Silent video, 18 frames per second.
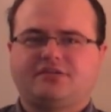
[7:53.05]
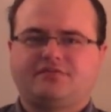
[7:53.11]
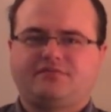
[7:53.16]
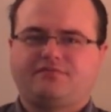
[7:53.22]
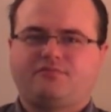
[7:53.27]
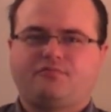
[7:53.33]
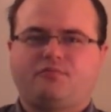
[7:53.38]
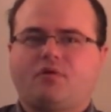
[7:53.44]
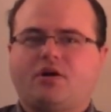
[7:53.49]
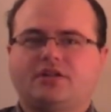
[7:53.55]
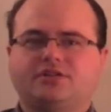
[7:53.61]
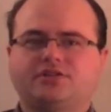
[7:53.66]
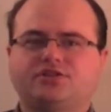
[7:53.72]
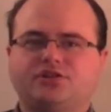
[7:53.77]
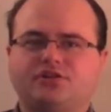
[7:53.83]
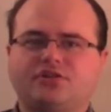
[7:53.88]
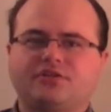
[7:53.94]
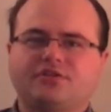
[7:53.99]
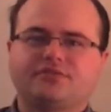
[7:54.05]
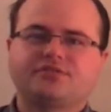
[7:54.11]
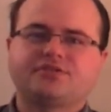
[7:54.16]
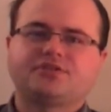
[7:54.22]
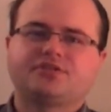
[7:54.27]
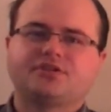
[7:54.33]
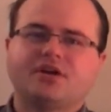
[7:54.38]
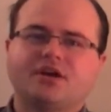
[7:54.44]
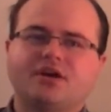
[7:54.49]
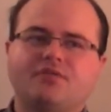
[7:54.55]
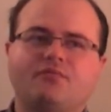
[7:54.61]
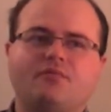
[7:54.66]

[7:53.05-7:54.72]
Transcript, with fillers: of one church.